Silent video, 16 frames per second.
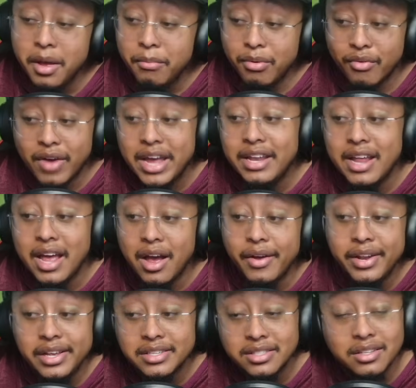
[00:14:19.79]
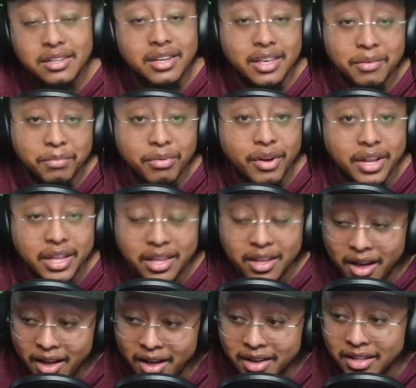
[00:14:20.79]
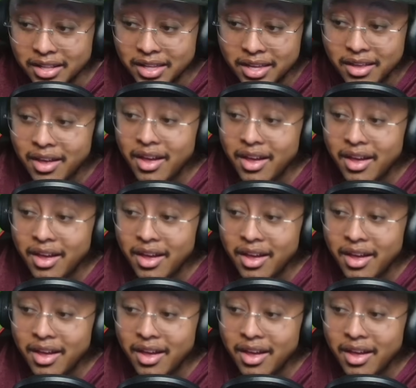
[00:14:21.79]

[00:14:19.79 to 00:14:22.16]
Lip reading: But right now, it is looking pretty ugly.